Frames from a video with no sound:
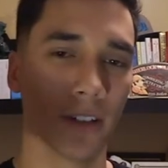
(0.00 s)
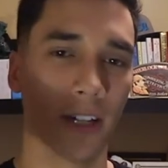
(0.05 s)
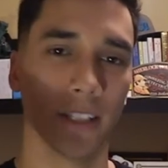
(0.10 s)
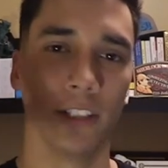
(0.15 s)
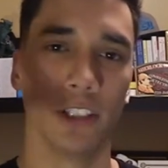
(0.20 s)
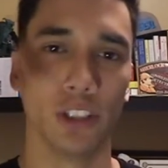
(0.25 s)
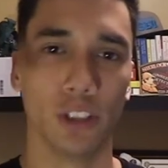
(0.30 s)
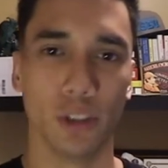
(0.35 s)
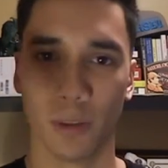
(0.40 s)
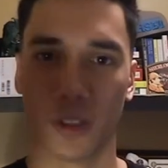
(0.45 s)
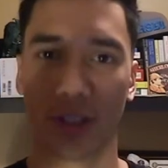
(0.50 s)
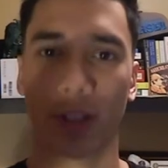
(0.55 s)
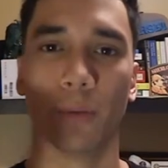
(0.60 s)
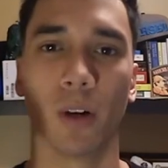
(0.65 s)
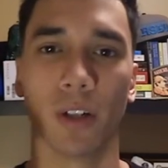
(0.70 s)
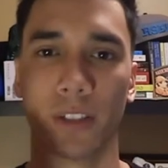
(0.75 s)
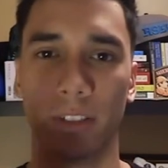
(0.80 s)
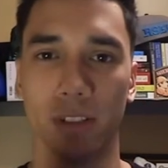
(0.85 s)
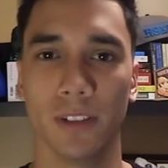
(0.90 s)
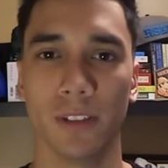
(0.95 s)
and do what they
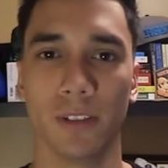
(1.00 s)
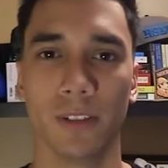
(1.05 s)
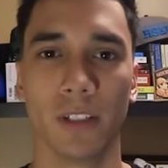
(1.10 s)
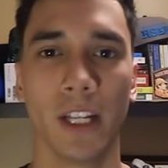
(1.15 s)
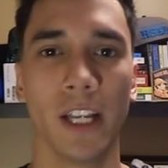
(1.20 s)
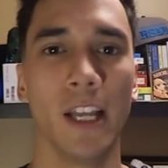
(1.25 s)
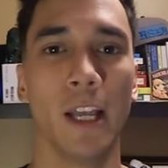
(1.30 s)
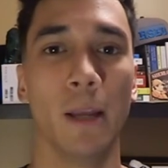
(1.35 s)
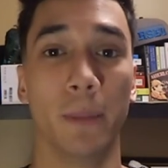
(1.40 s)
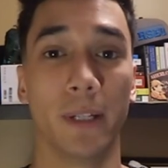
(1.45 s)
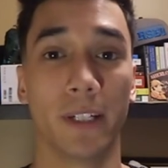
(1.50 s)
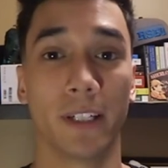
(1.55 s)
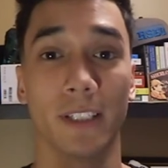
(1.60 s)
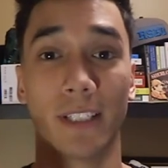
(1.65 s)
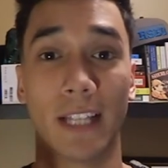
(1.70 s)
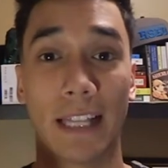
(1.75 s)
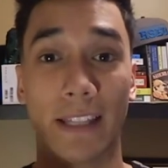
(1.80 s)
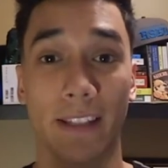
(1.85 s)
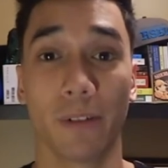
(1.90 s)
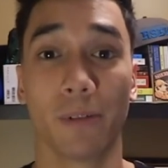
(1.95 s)
want to do, because
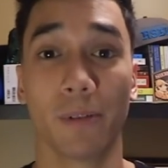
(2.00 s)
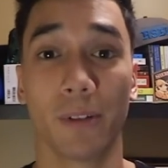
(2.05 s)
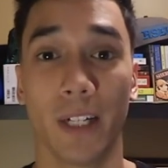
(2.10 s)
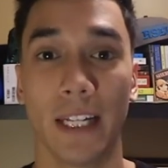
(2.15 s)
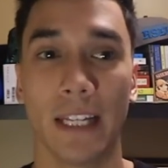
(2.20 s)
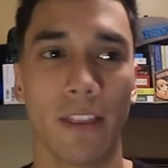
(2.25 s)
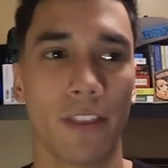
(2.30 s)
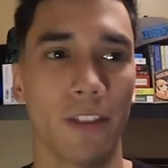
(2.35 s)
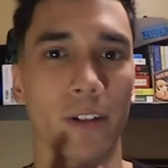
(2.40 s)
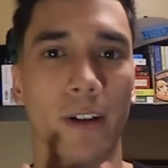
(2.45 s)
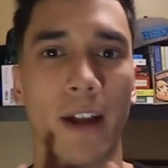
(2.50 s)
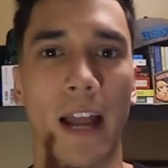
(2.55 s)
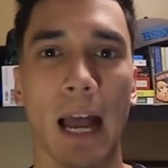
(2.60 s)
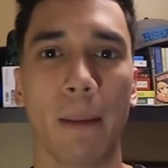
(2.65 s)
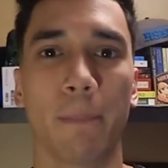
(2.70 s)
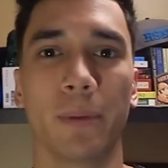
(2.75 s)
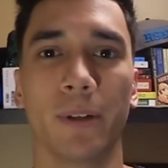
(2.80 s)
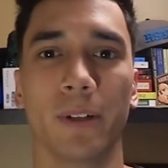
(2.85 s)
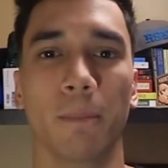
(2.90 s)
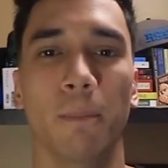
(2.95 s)
at the end of the day, they're
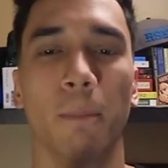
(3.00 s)
happier,